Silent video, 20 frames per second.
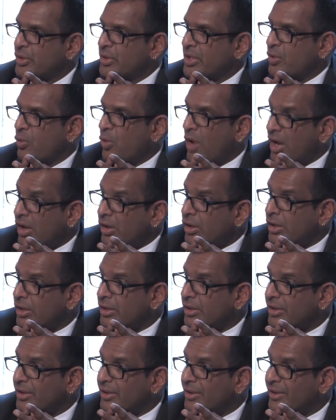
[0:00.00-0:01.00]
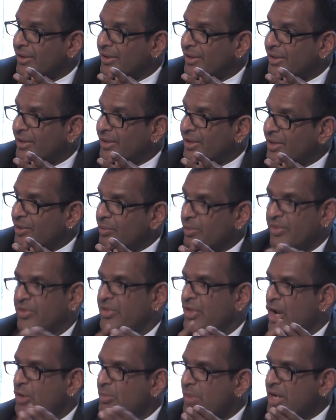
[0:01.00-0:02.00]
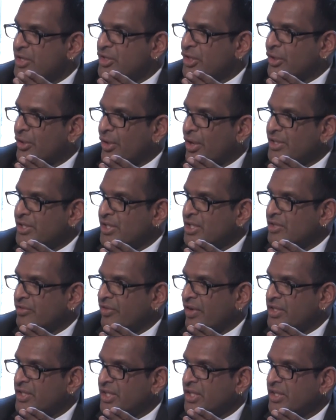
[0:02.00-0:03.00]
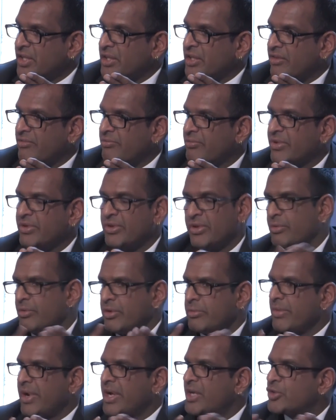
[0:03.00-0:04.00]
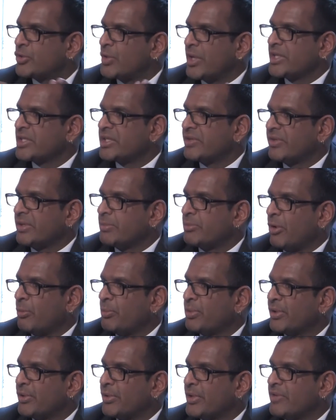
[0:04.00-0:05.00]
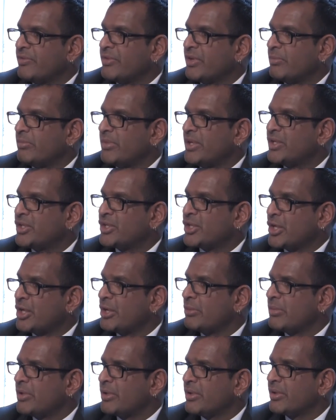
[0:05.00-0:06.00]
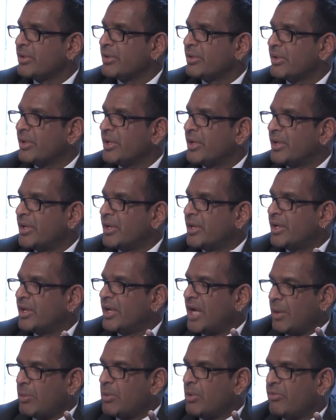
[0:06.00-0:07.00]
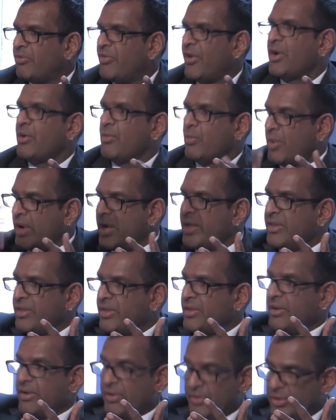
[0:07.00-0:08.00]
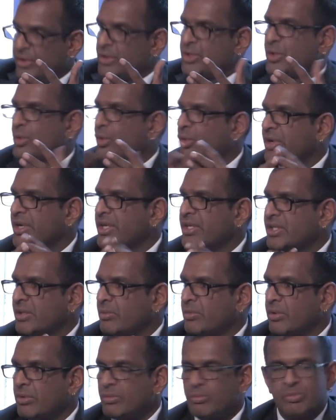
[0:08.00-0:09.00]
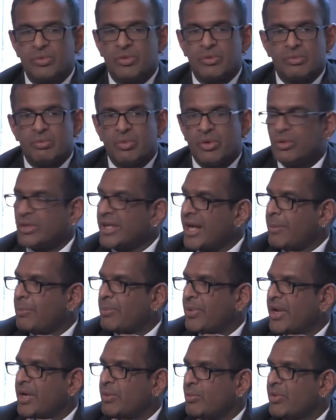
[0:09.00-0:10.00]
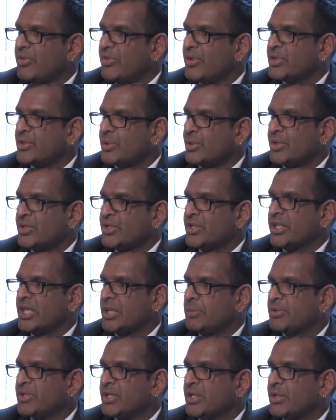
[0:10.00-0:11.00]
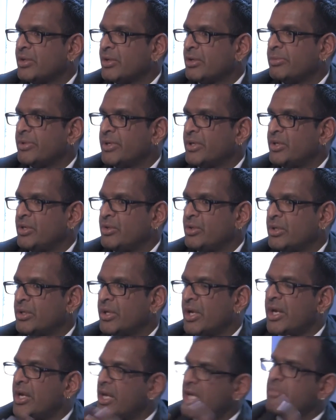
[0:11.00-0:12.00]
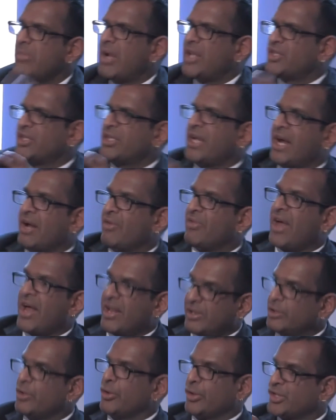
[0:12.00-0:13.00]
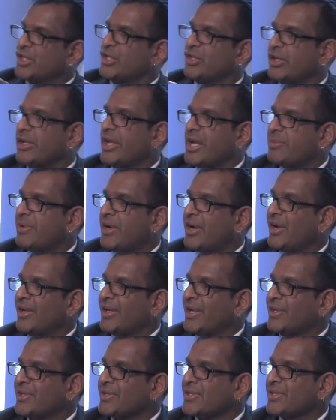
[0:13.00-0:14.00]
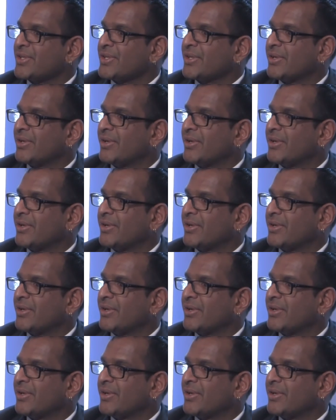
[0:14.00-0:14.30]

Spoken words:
doing well, with no major crises facing the government, that remains relatively popular even at mid-term, and we'll vote with the Tories and we'll campaign with the Tories to keep us in the European Union. Imagine how that looks in the Labour heartlands.